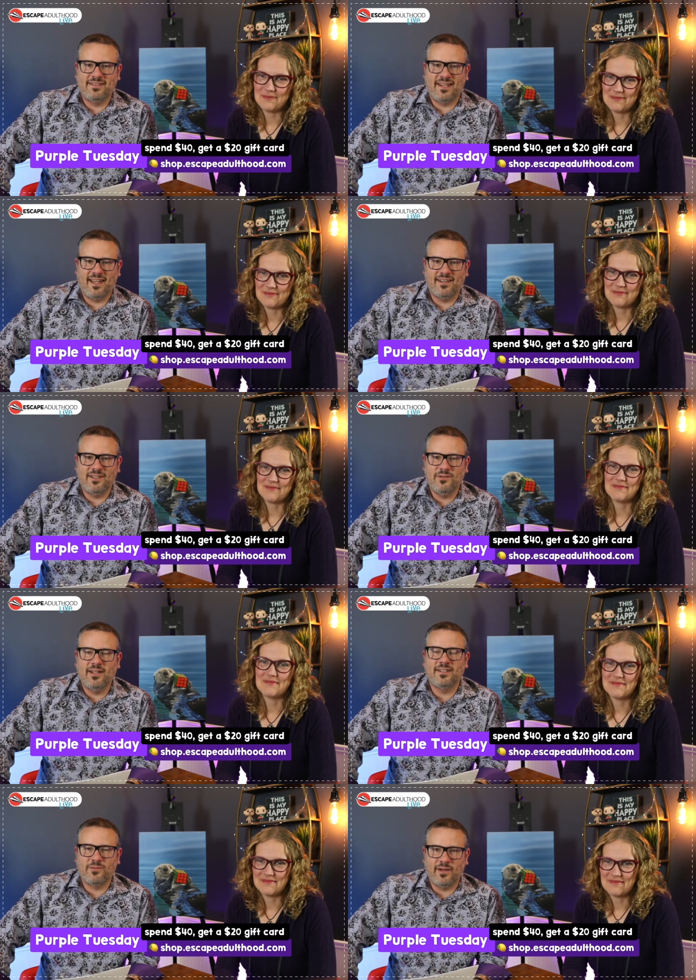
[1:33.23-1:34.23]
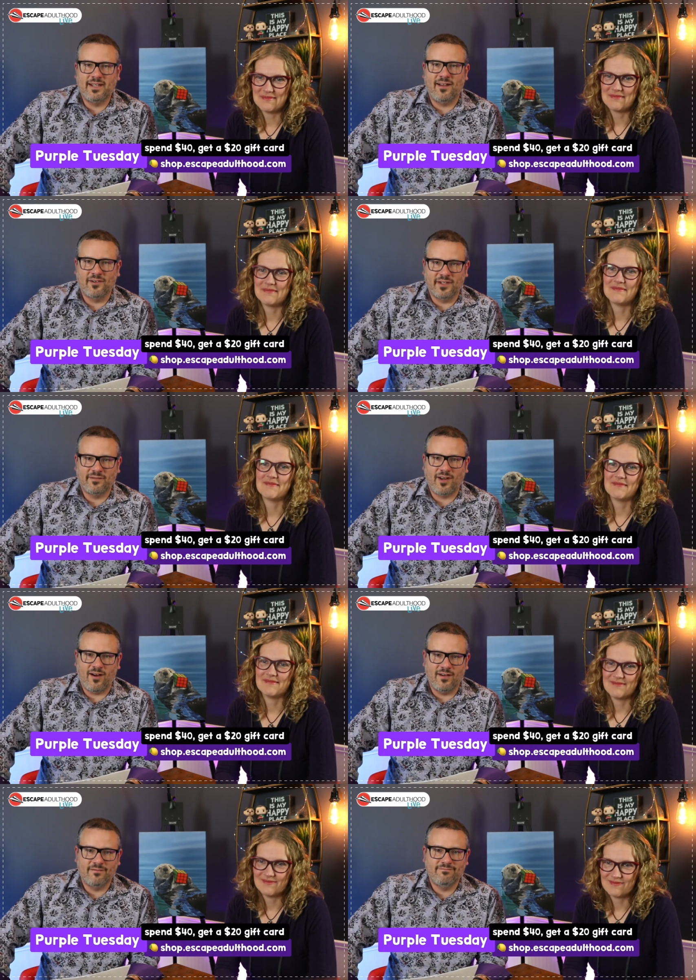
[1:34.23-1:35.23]
Speaker 1: stand, you get a twenty dollar gift
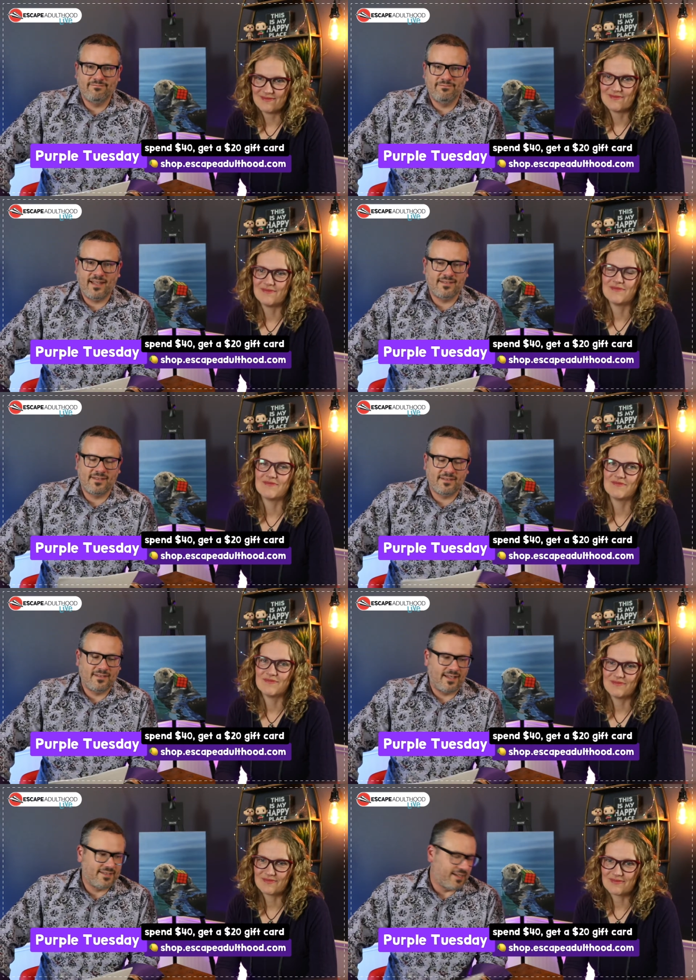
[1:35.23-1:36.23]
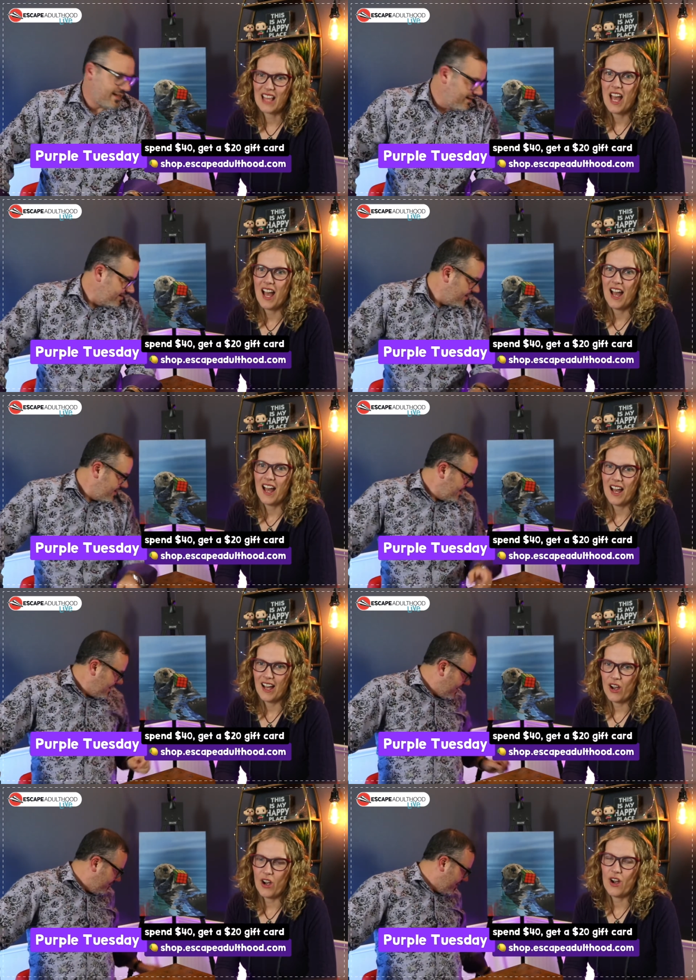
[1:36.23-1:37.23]
card. That's that's it. And
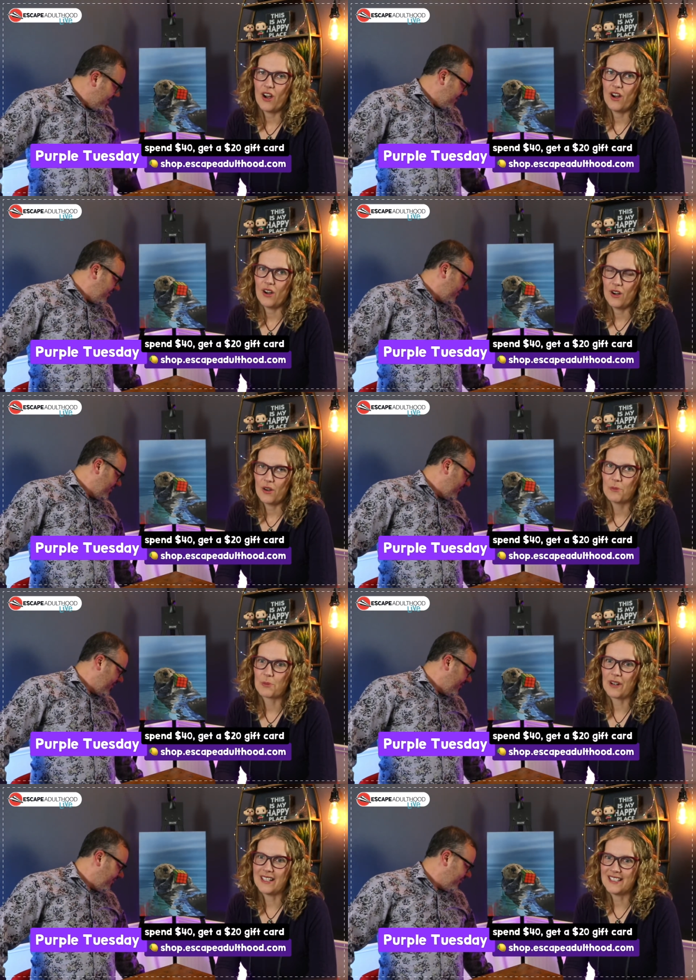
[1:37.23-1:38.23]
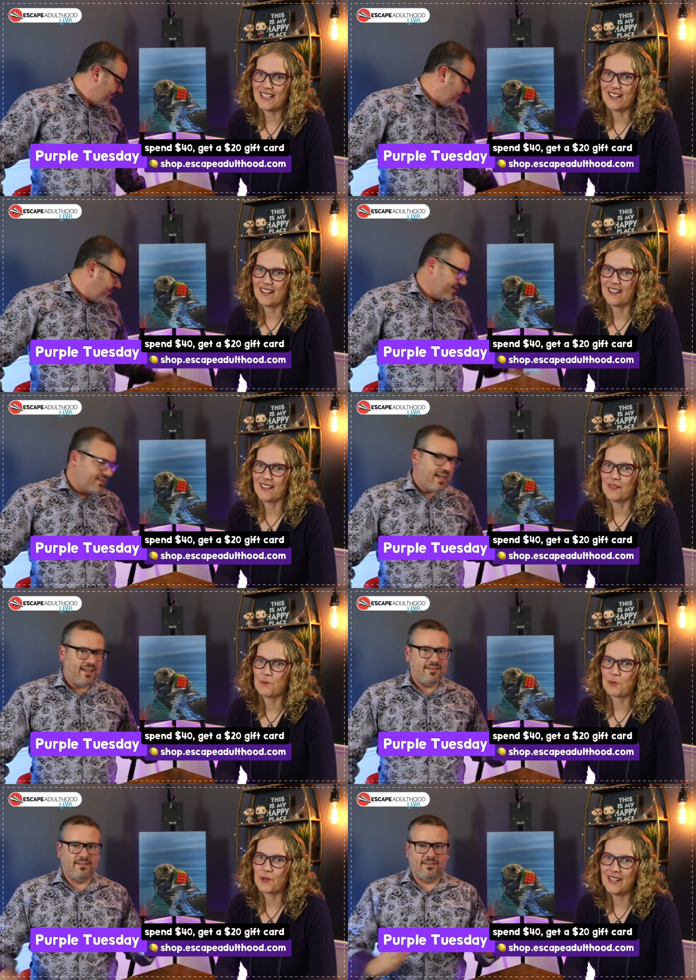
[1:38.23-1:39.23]
and we we Brenda the
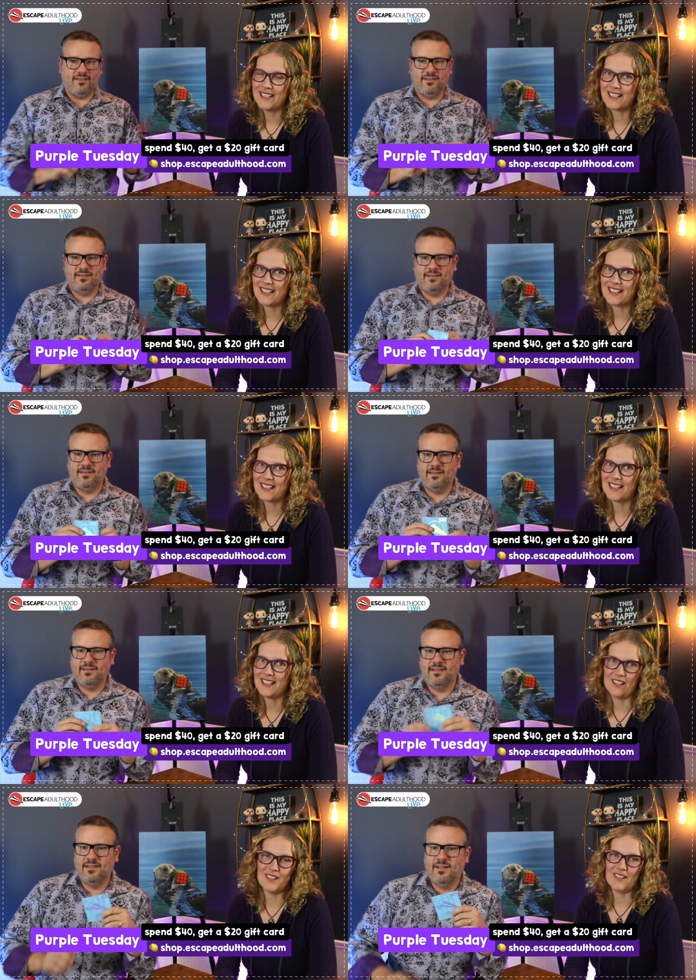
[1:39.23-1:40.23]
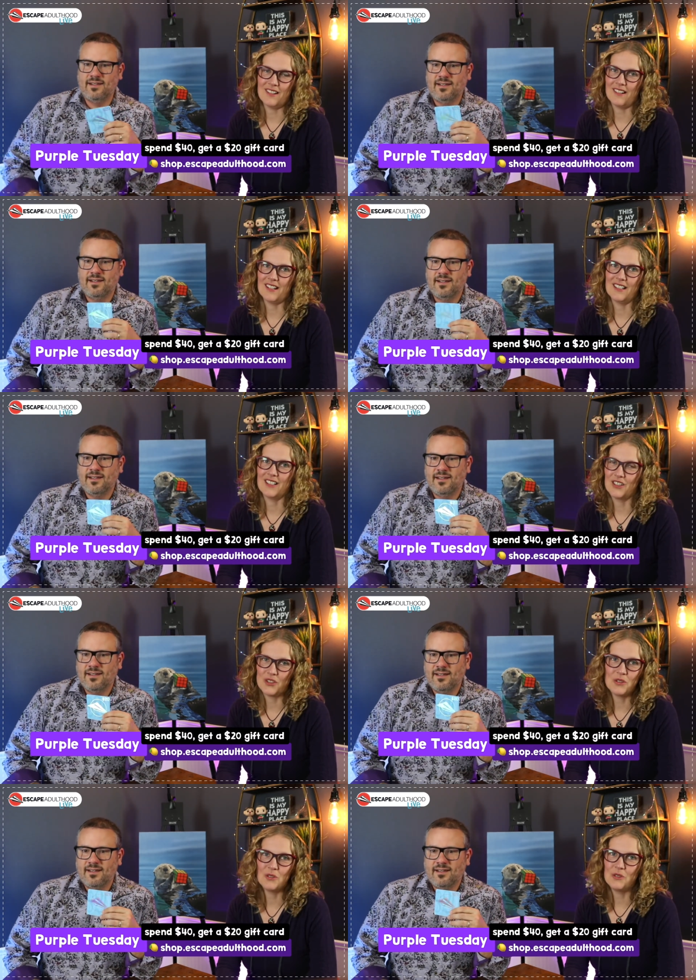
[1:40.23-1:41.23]
ten
Speaker 2: Brenda Kinnear.
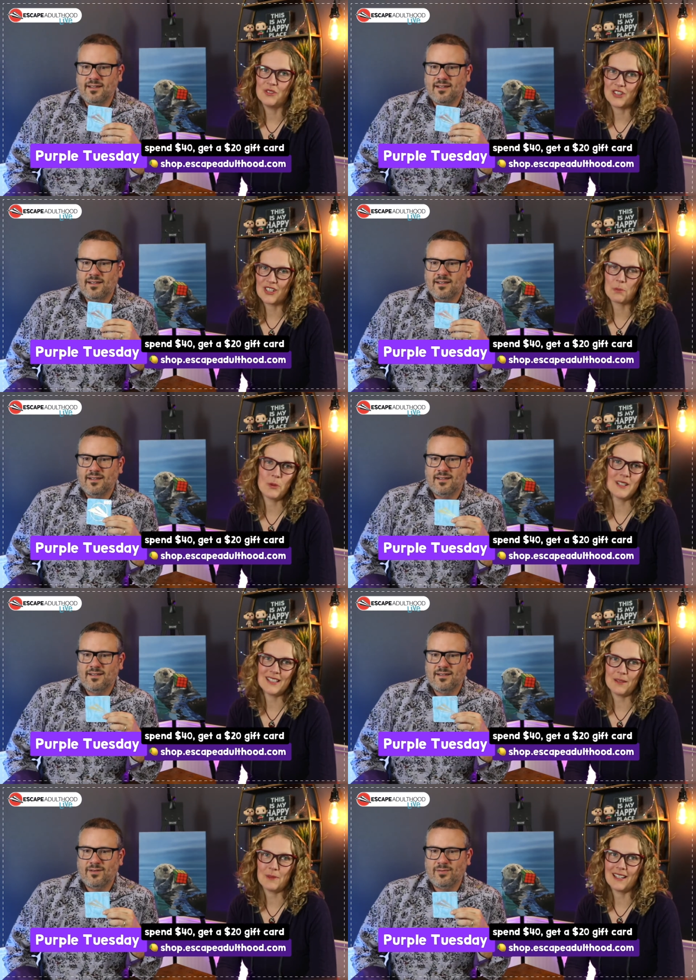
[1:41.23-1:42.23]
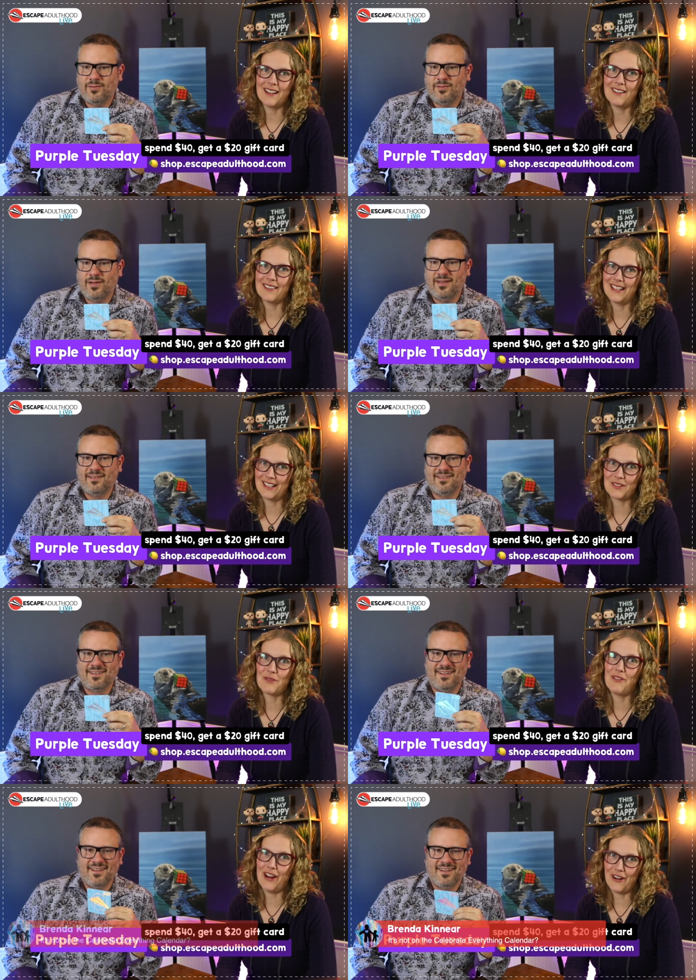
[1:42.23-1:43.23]
Did you just point something out that is
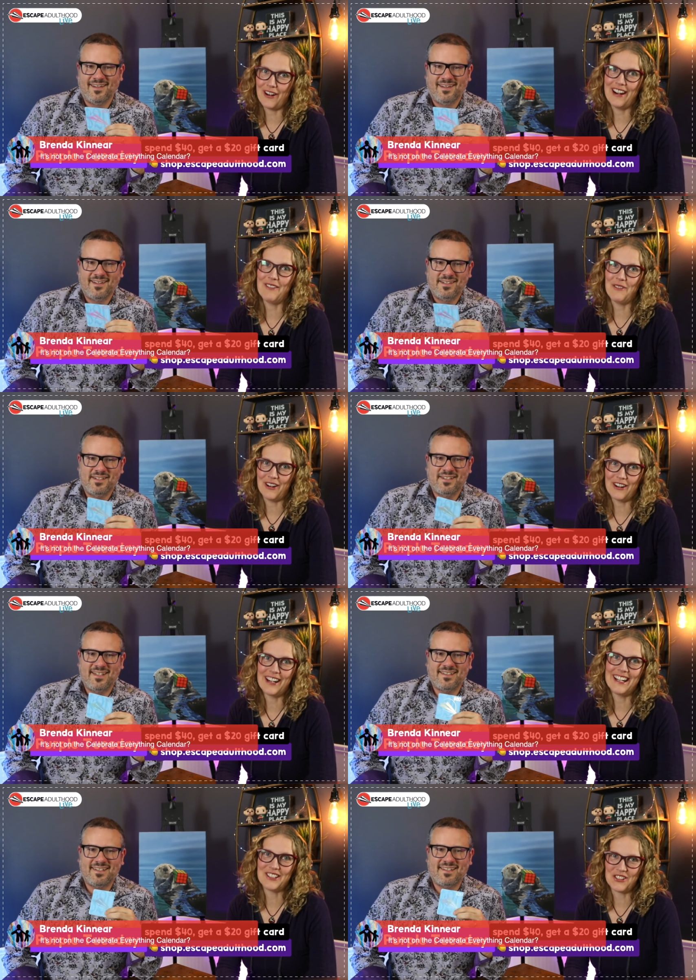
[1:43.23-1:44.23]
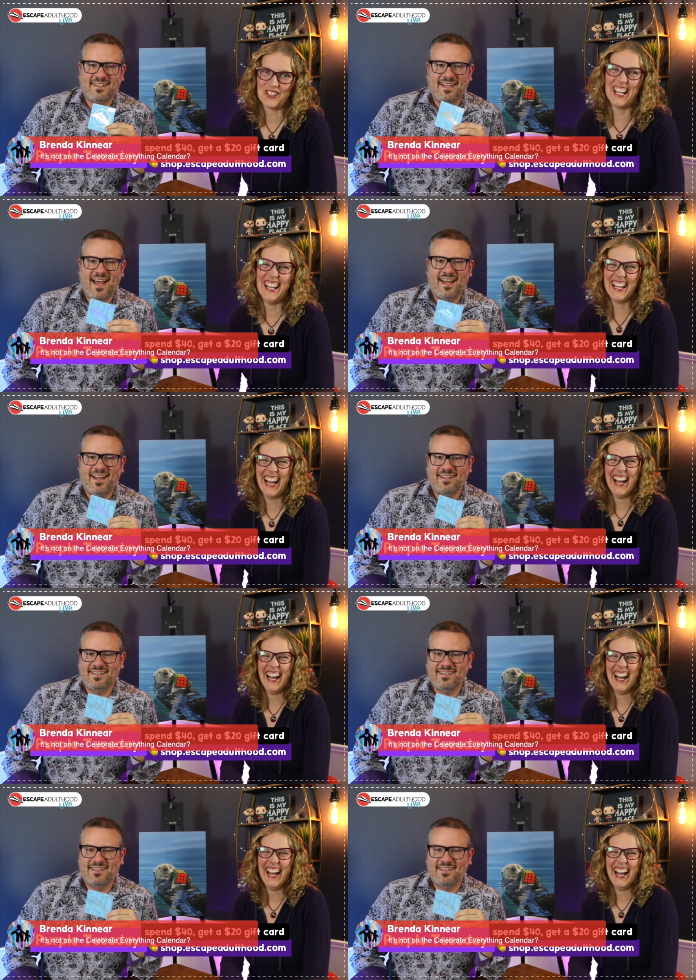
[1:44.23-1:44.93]
very very interesting? Not
Speaker 1: on the